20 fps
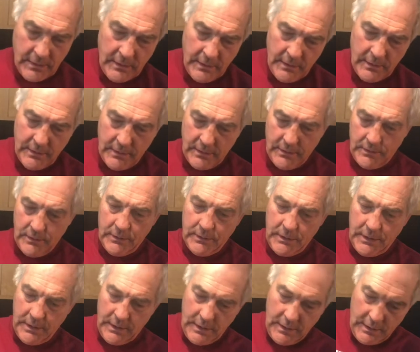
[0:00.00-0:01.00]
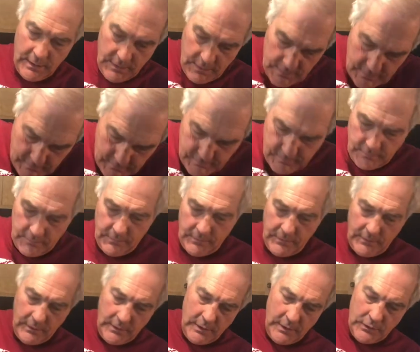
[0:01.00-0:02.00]
and then you knead
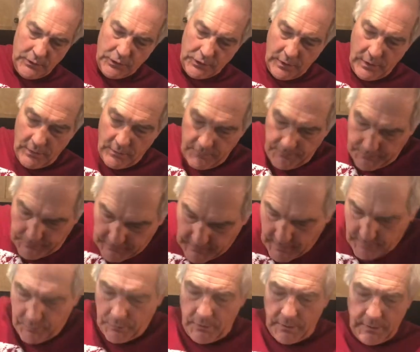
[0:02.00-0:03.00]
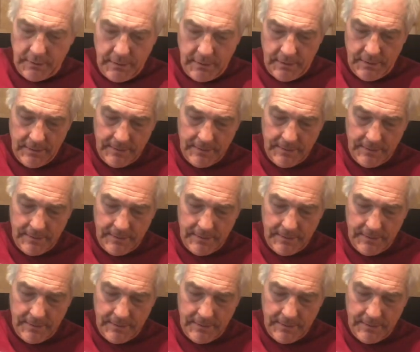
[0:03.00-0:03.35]
each loaf separately.